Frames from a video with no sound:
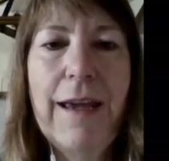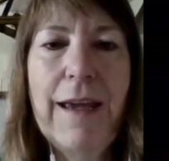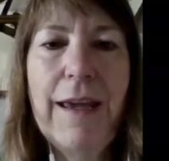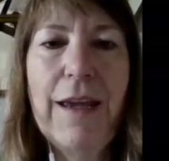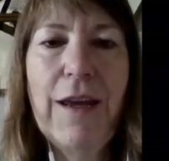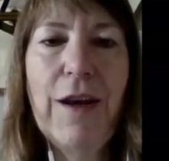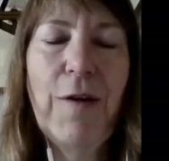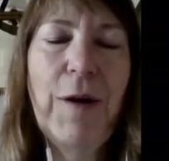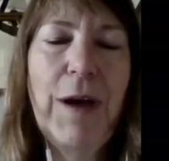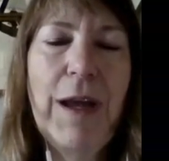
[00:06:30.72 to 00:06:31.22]

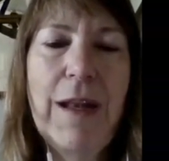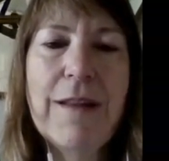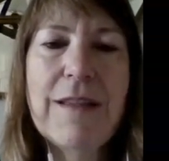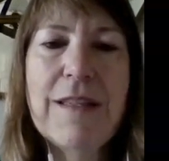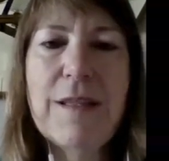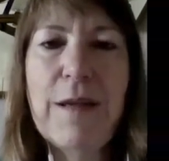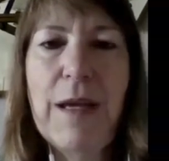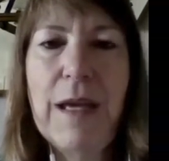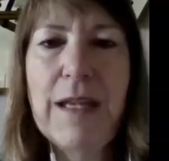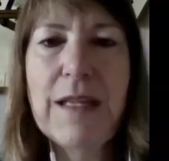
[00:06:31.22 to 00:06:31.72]

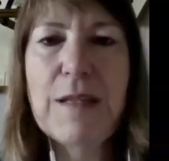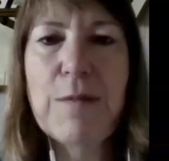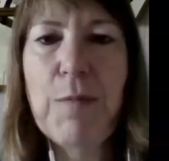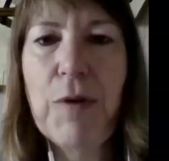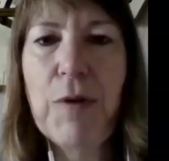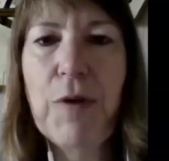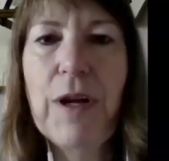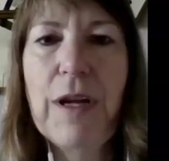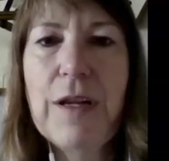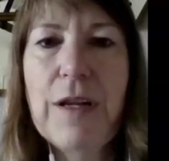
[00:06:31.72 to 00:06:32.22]
It's
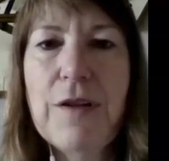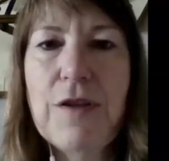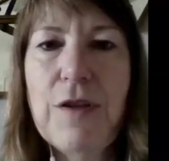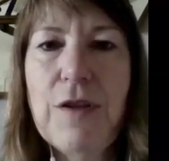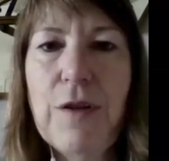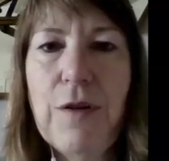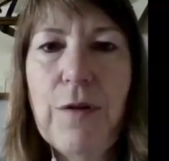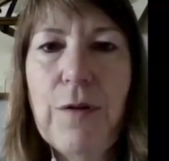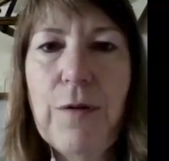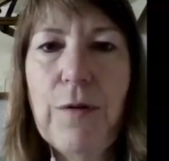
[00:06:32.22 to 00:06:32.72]
put
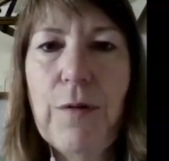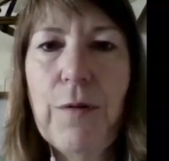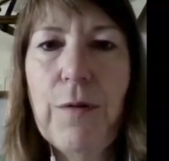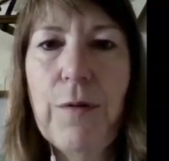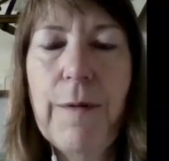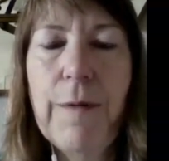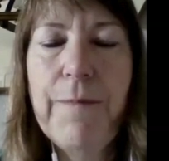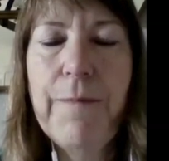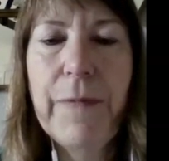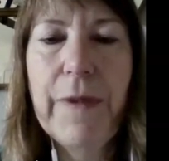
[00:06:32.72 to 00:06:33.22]
into
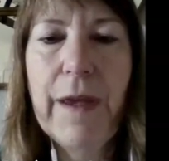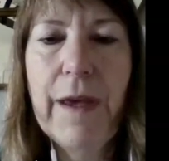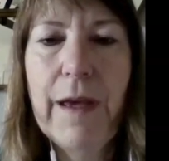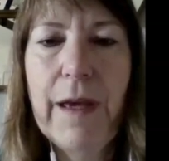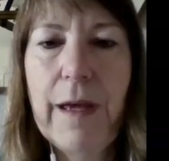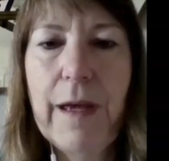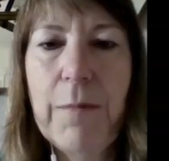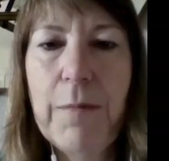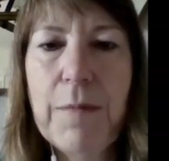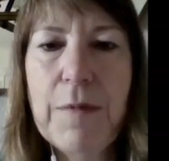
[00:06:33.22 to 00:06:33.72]

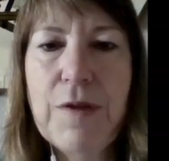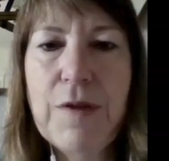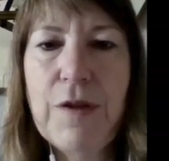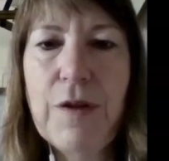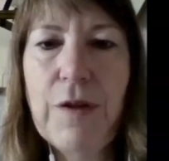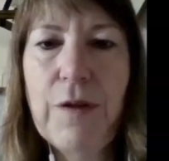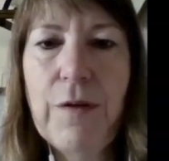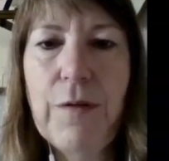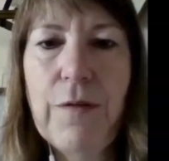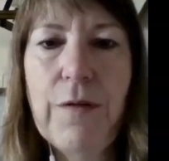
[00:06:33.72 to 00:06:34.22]

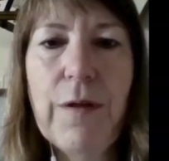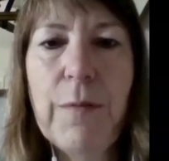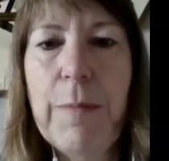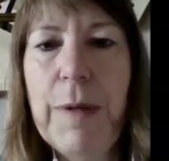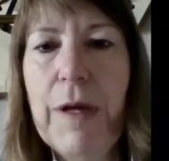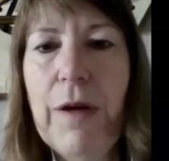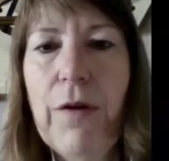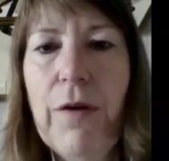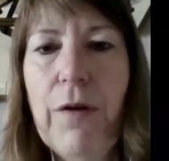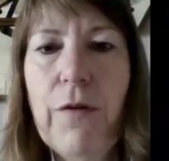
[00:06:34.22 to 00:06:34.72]
to the
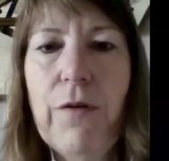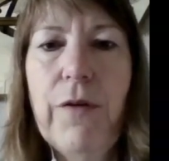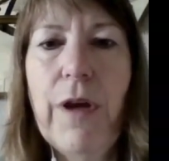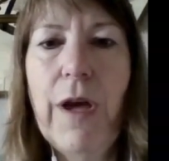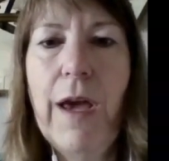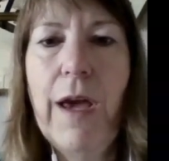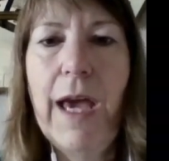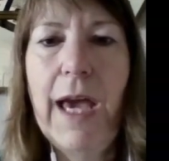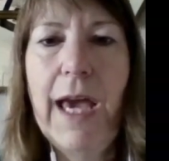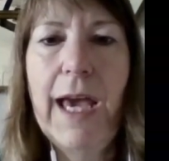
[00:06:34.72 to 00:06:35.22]
build,
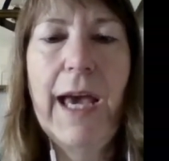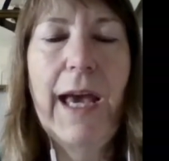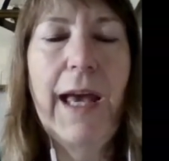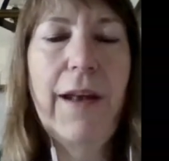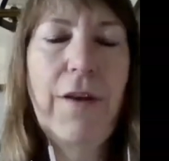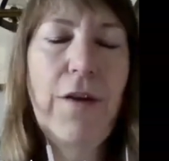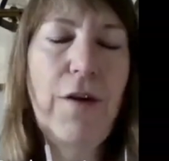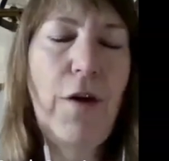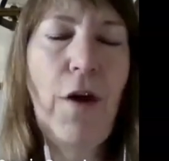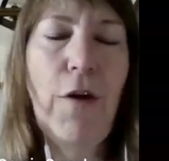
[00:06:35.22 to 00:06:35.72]

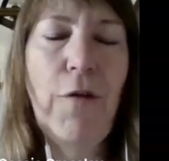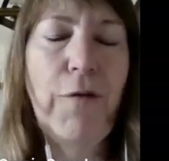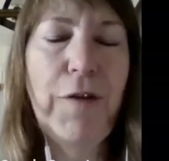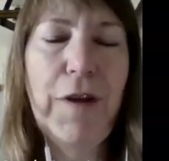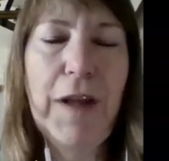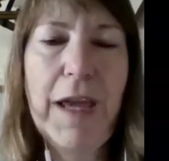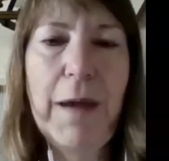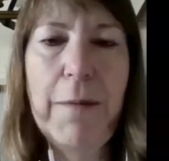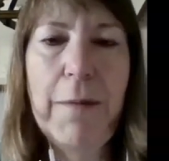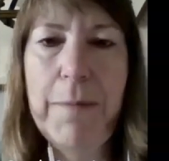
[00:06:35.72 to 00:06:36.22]
and
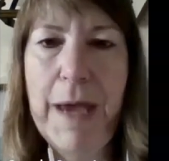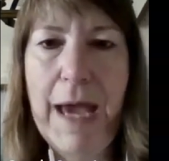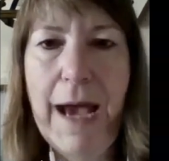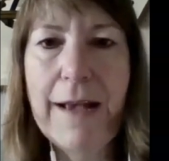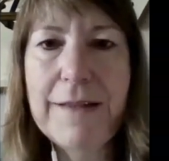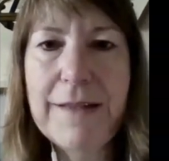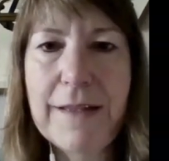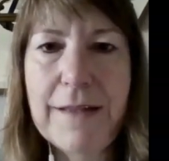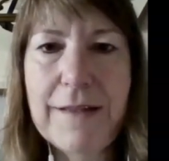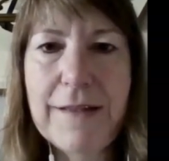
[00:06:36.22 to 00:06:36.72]
hopefully it
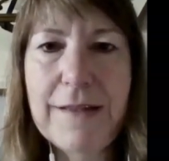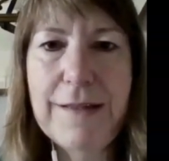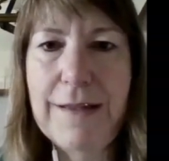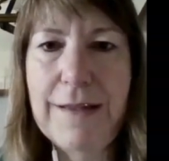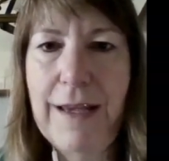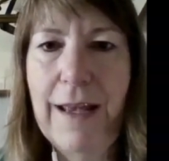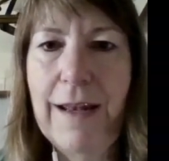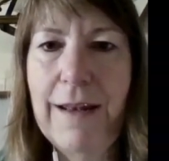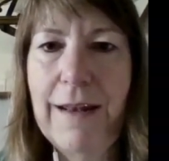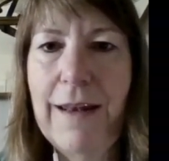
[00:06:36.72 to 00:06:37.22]
passes
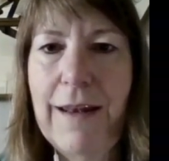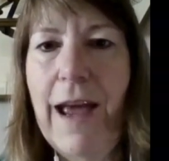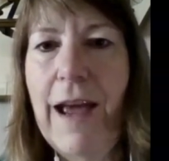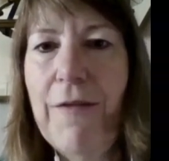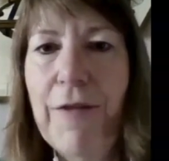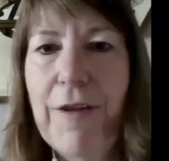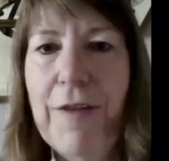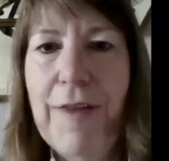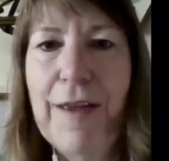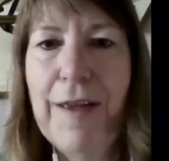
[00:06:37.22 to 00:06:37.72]
and
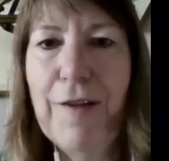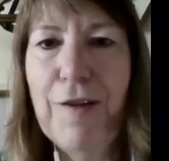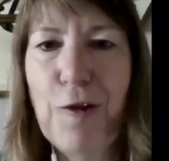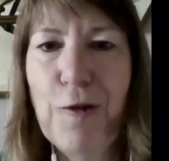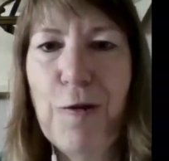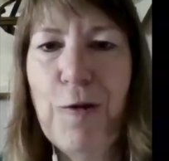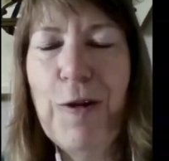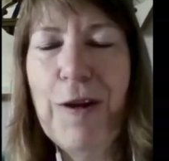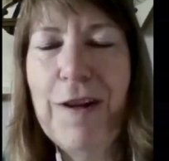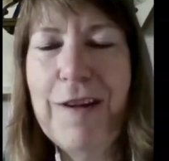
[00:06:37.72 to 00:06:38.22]
everything's
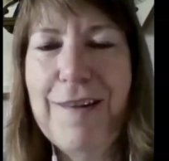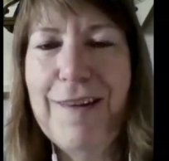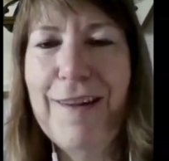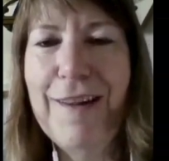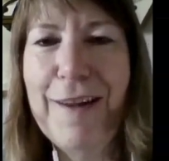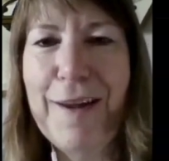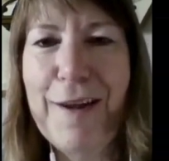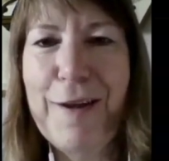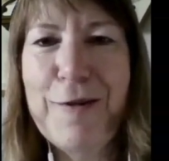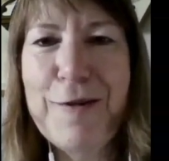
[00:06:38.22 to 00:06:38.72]
cool
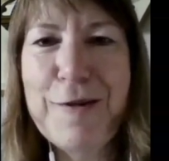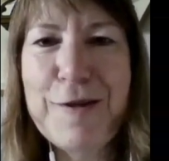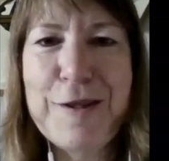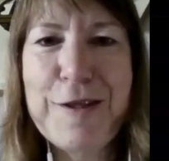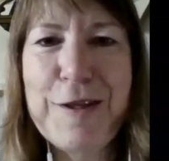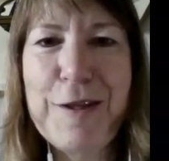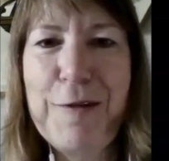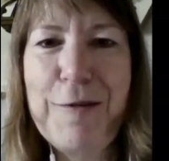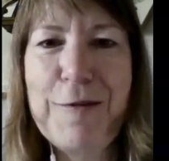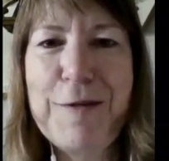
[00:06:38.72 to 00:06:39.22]
until it goes
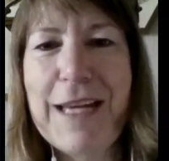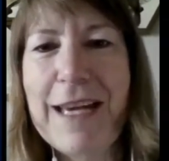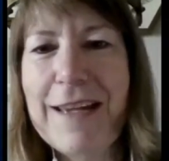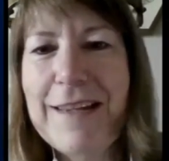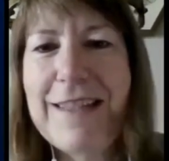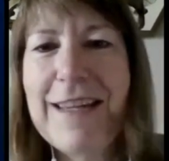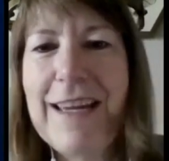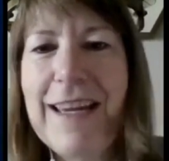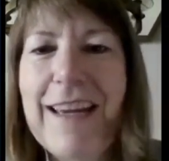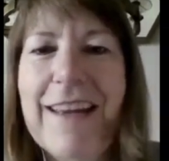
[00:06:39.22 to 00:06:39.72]
to
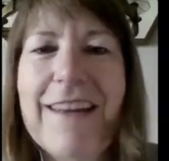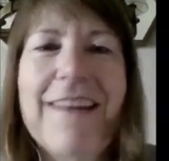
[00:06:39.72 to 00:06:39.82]
testing.